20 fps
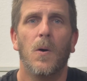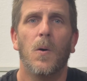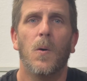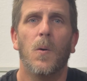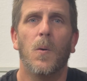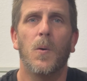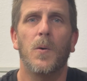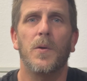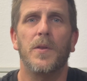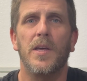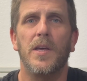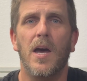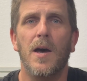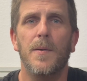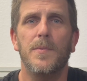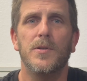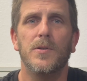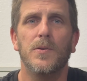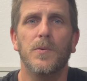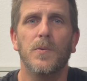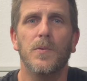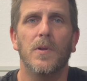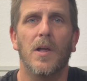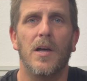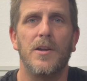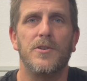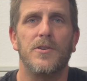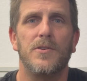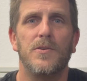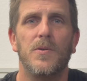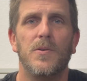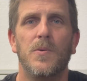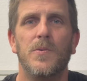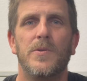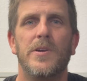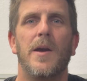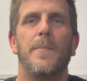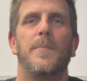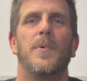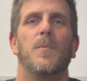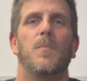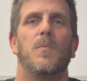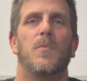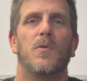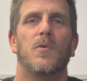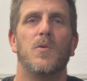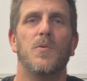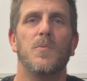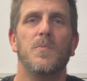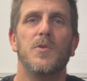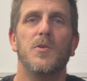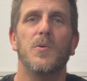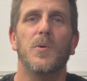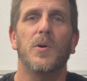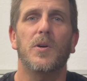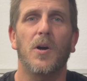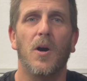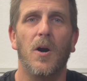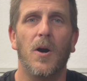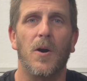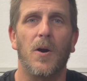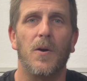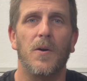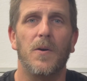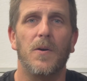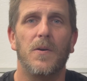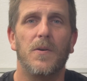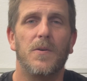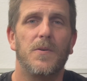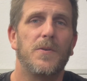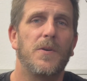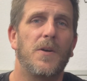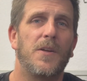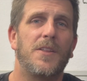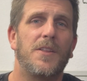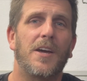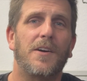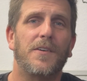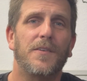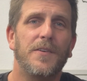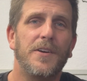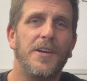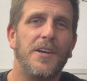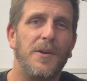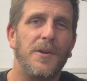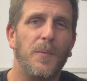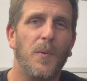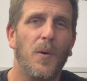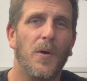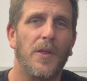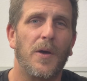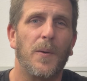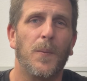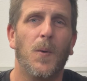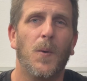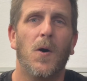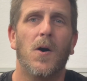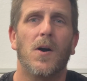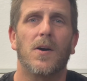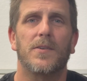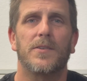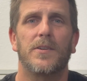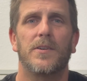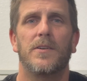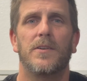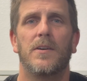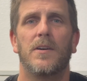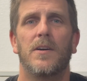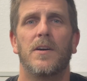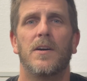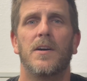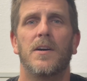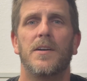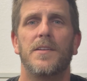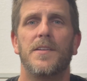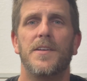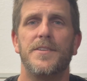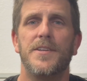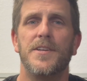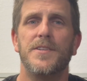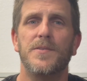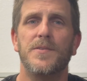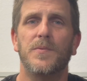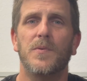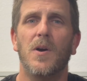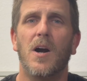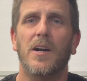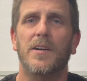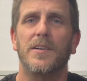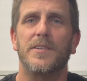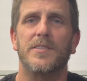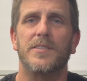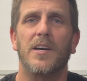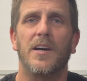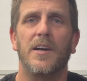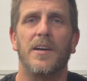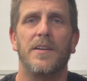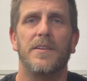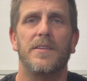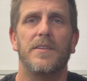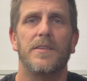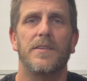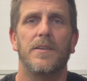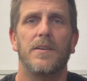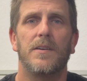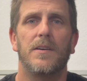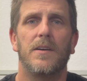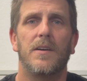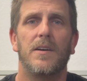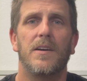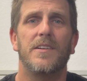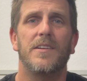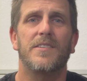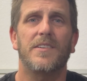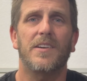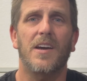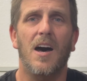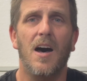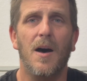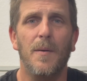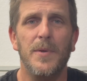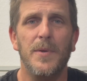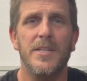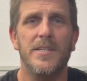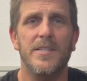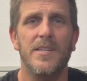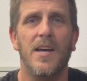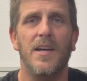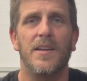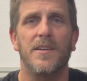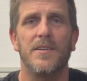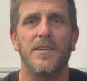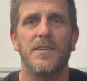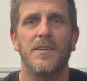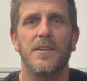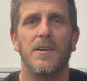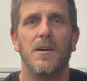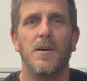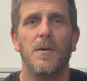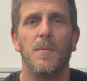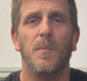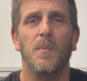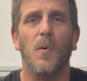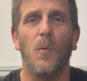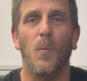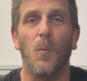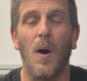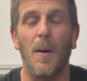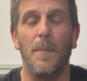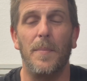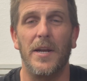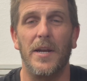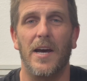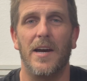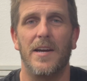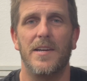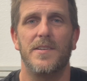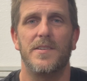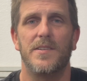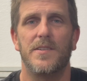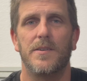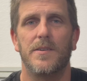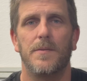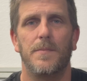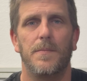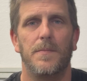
Or the absolute legend who taped a broom to a cart so that they cleaned while they walked. This isn't rocket science. It's common sense, but weaponized.